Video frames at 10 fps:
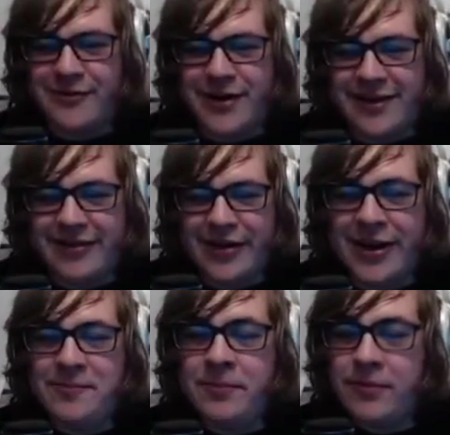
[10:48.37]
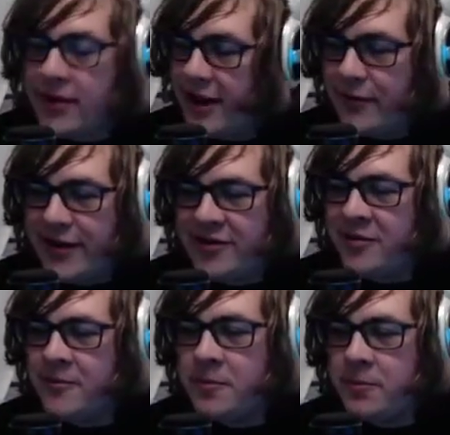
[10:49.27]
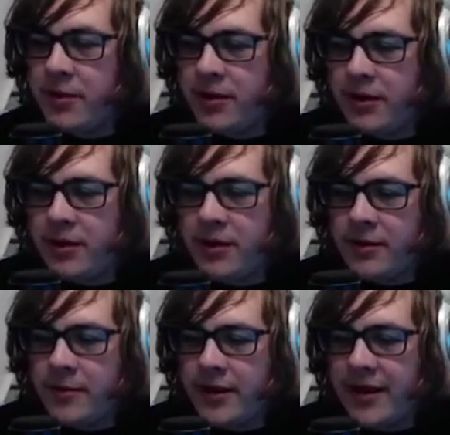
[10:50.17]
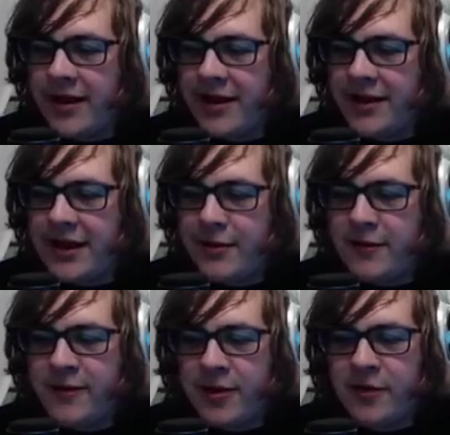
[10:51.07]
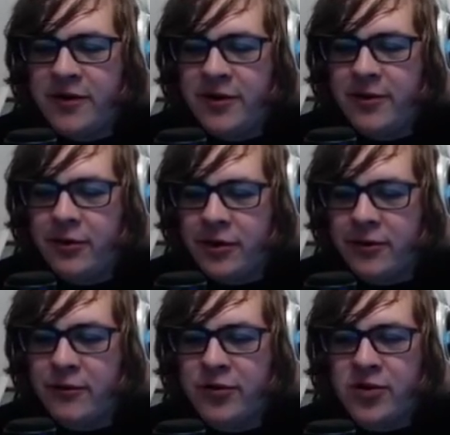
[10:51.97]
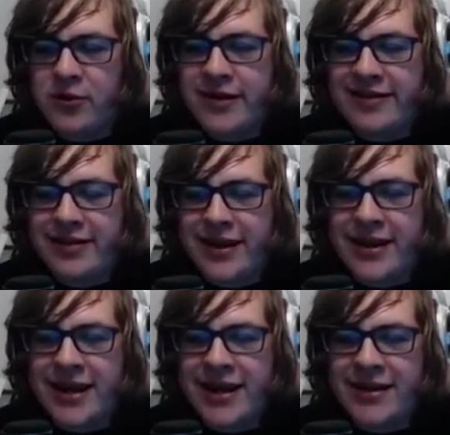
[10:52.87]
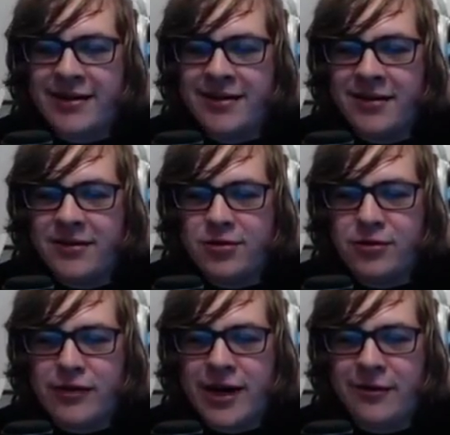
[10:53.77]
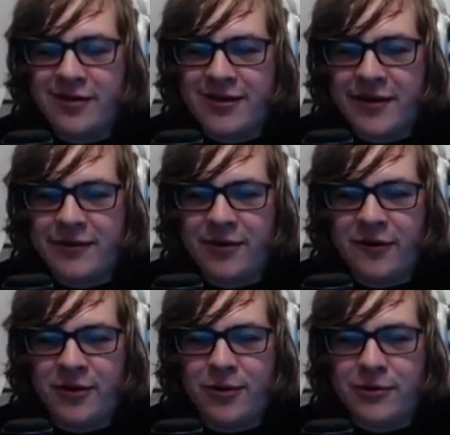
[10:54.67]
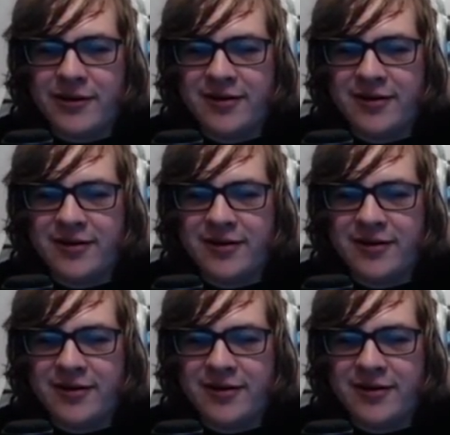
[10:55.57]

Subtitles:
cracks a lot. Anyways, here's Hotel Horror. So recently a new route was discovered in Hotel Horror